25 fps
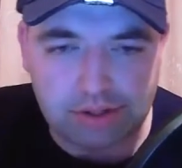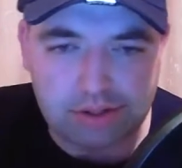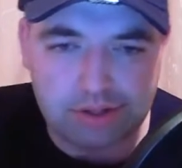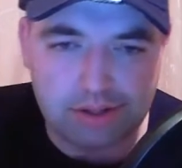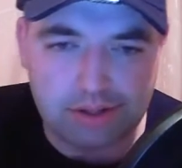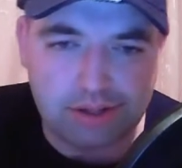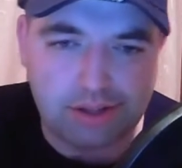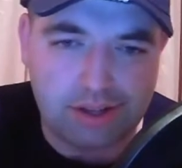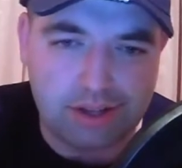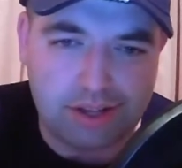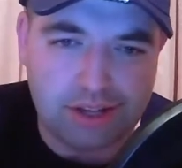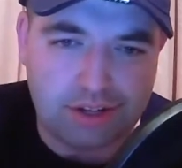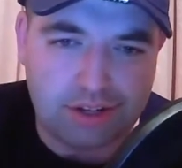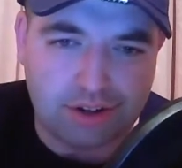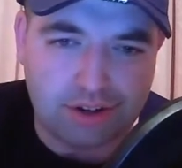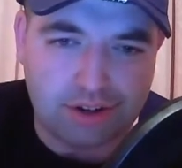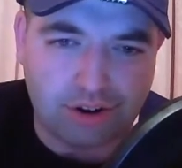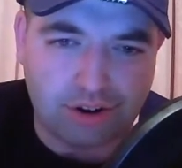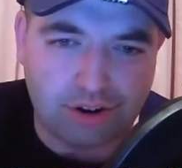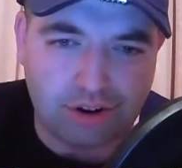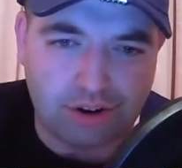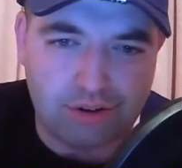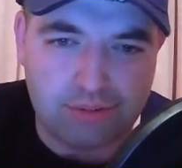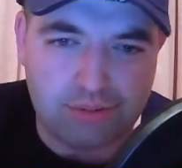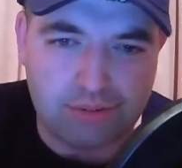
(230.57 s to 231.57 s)
in terms
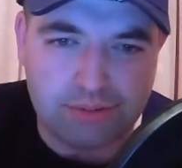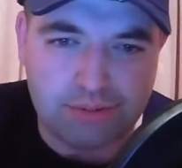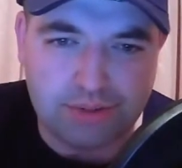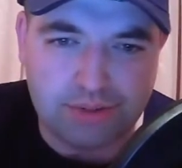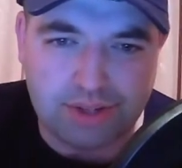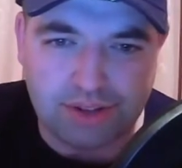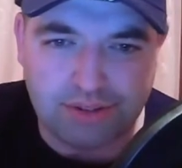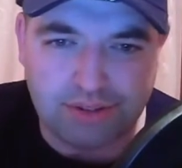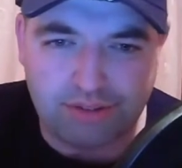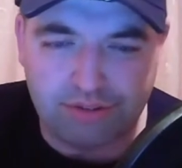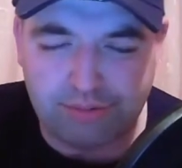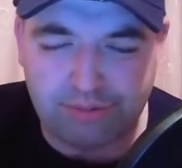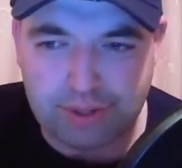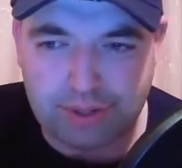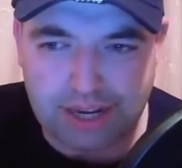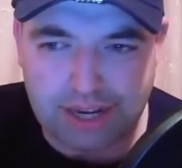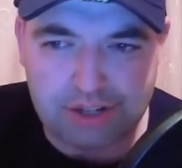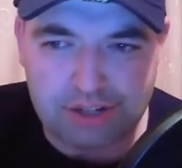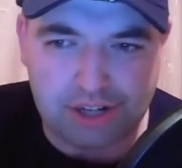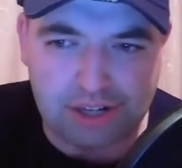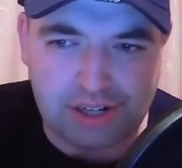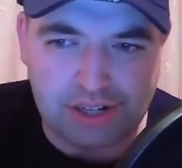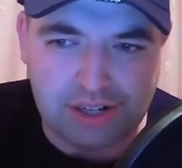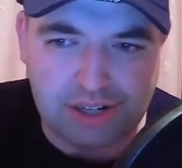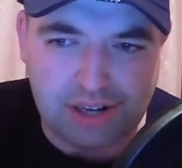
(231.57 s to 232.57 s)
of potential
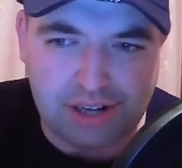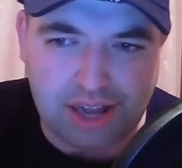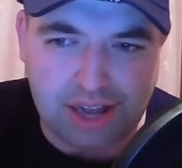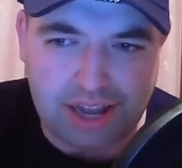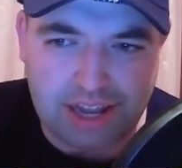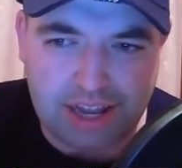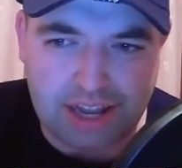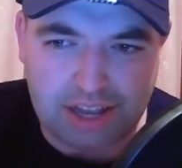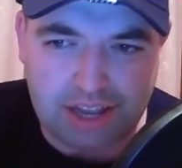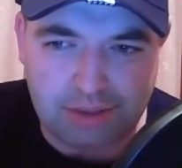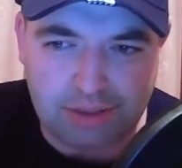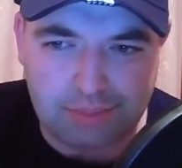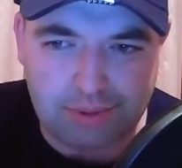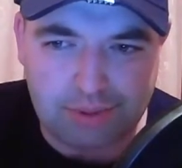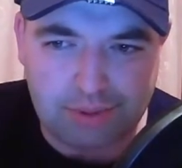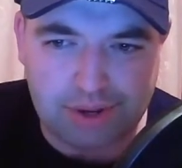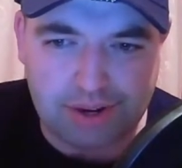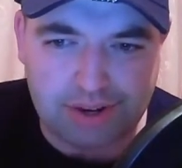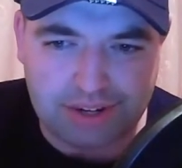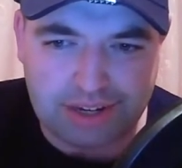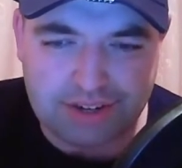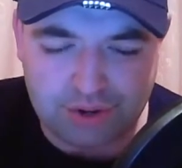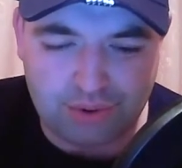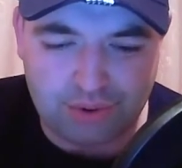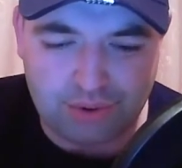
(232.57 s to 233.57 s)
likability
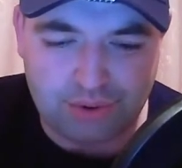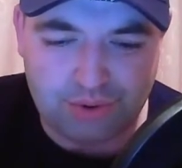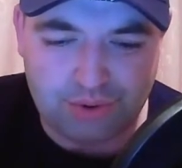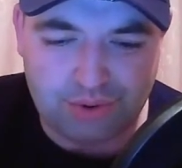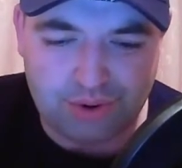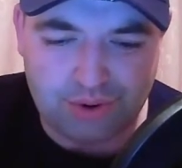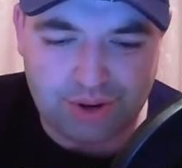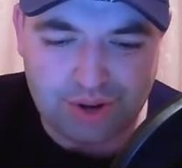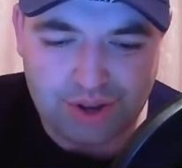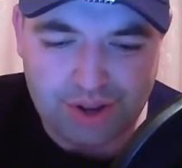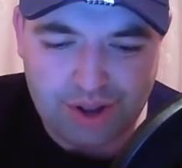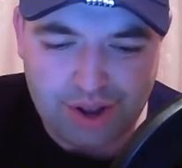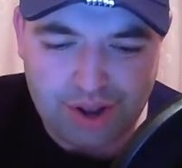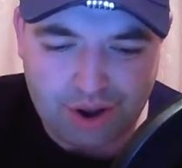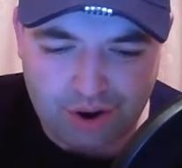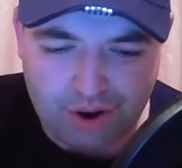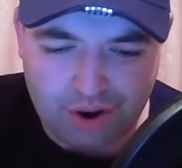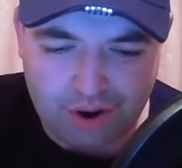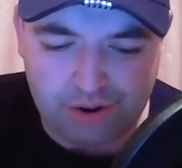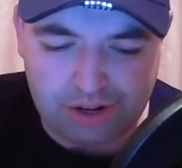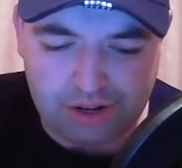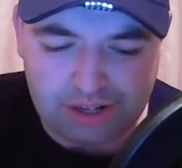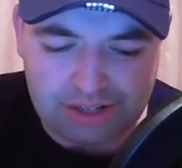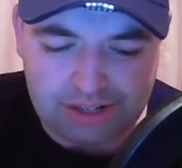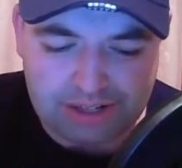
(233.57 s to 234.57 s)
to
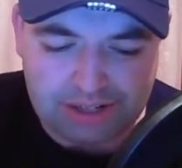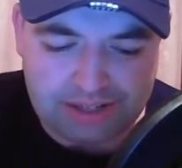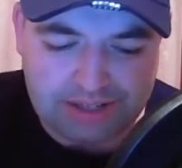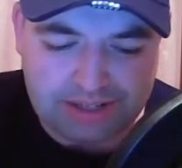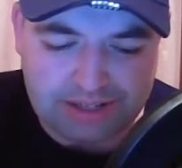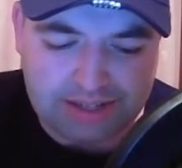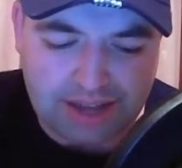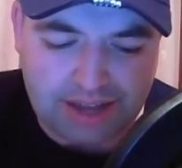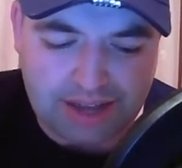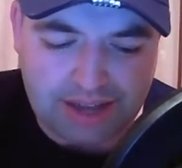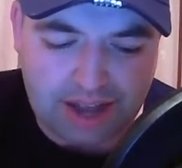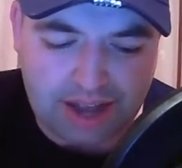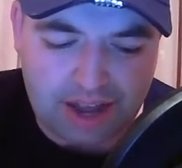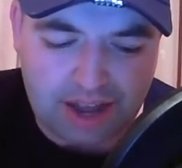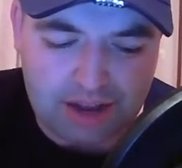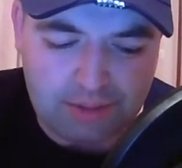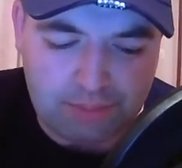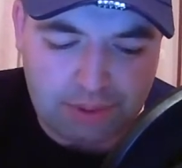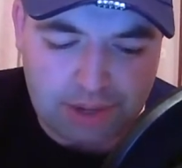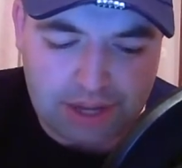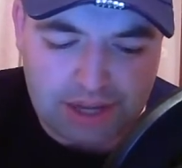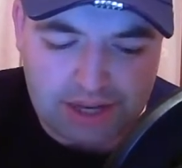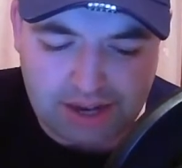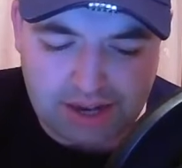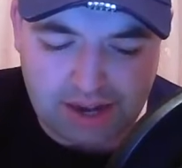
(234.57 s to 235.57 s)
hurdles, I'd be
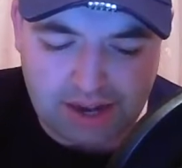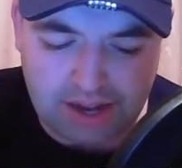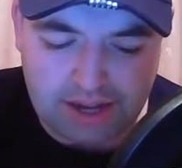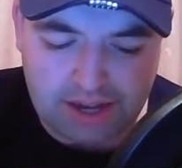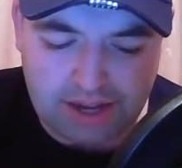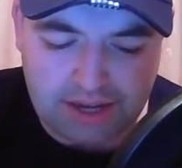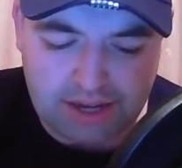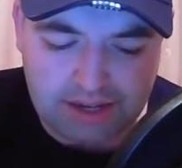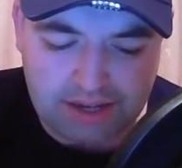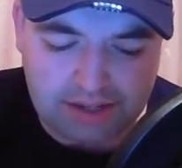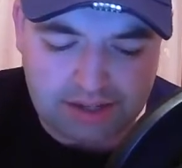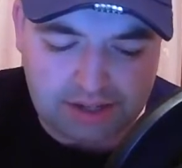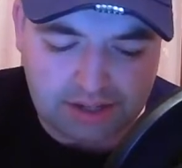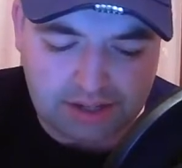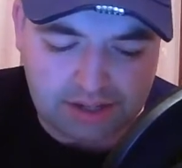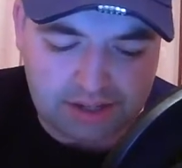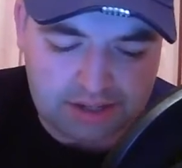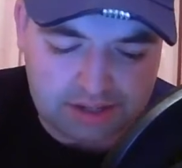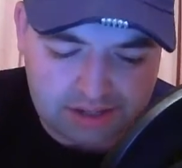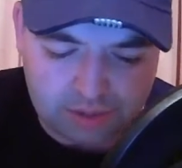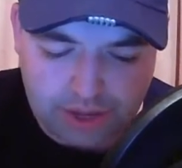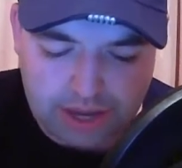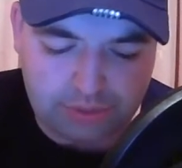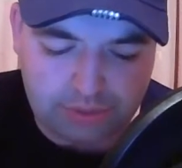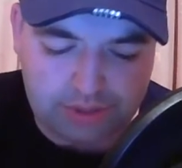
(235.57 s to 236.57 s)
inclined to
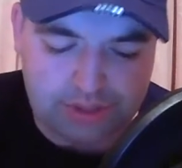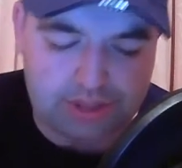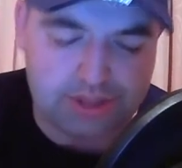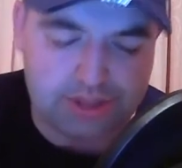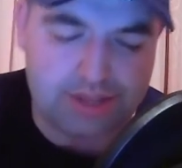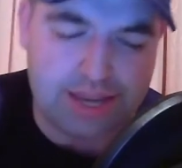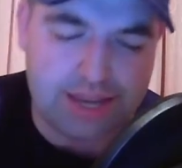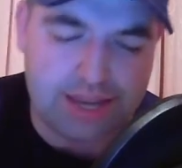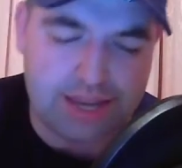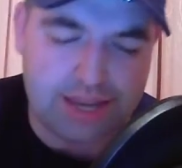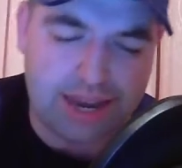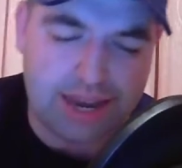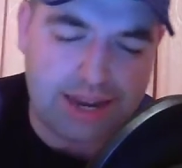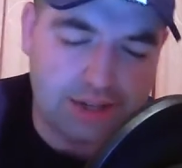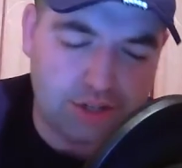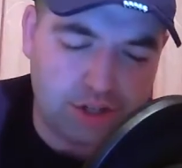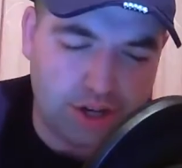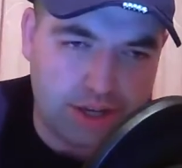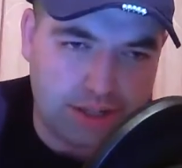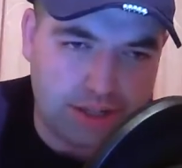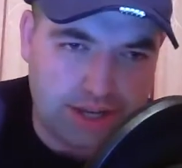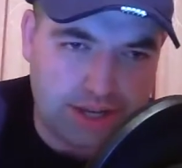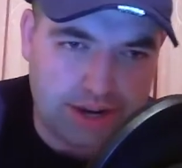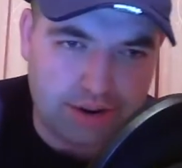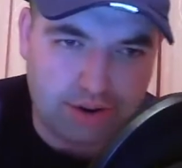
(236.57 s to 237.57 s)
sway with the second
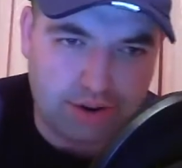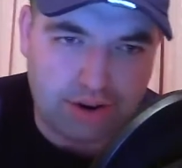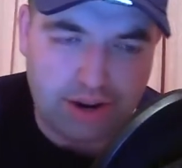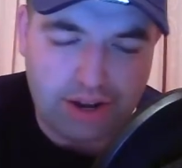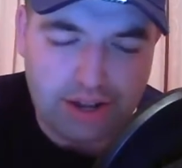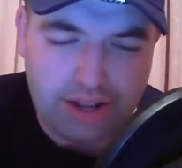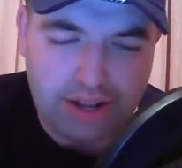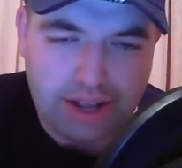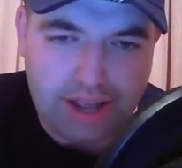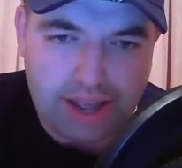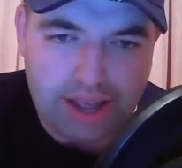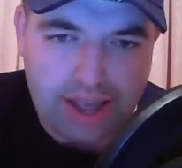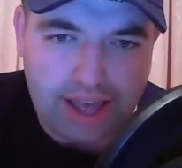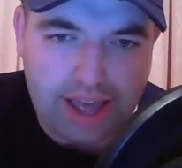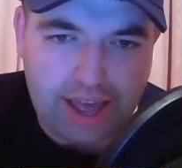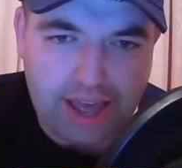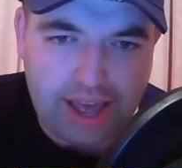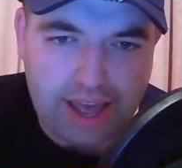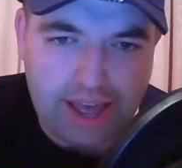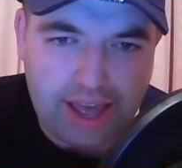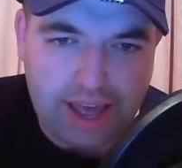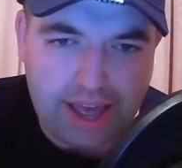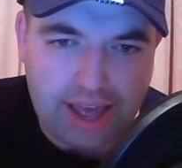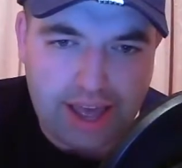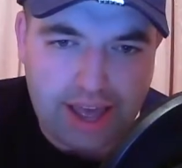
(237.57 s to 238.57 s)
choice here,
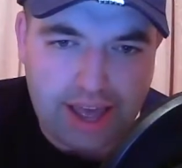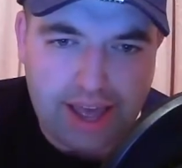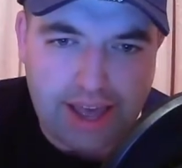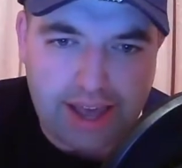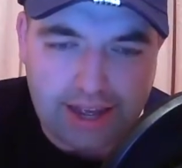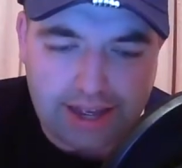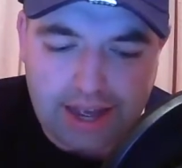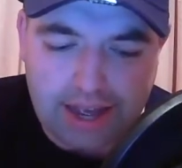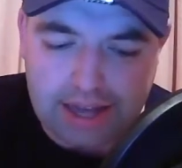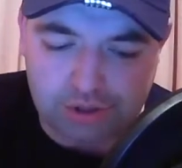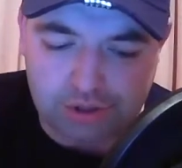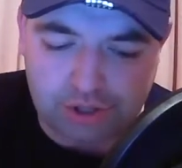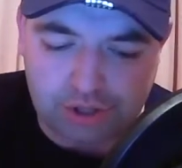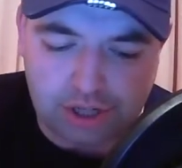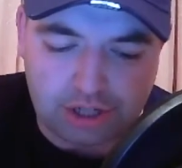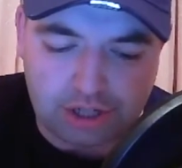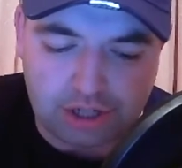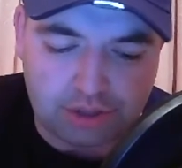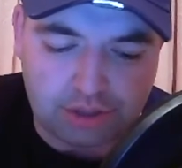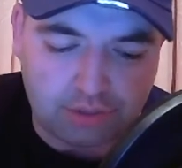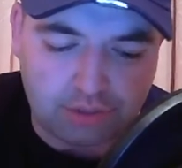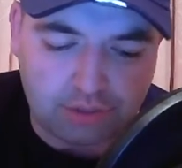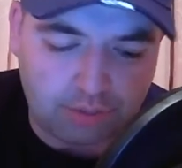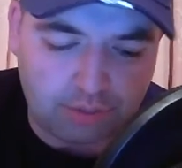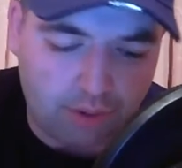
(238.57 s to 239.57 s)
at 3 to
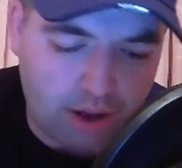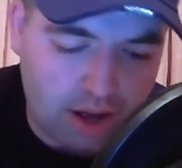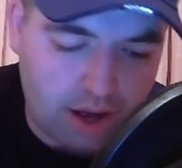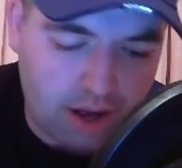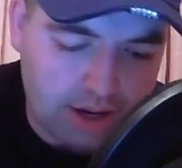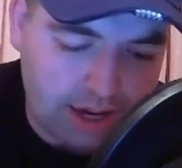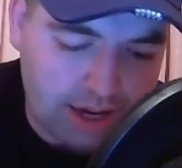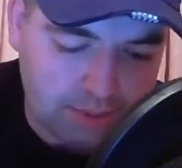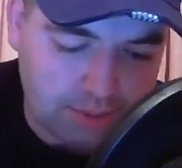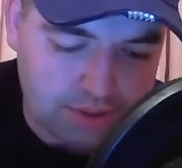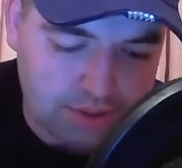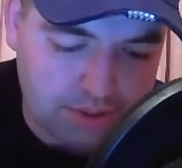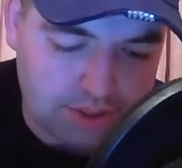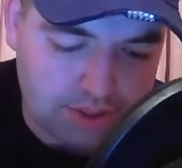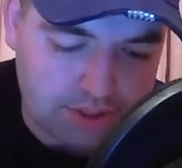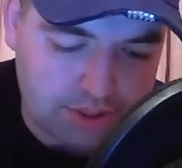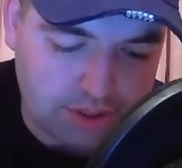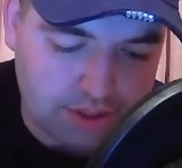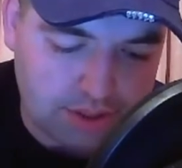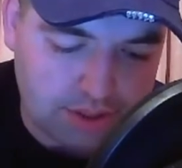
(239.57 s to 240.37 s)
1, as opposed to go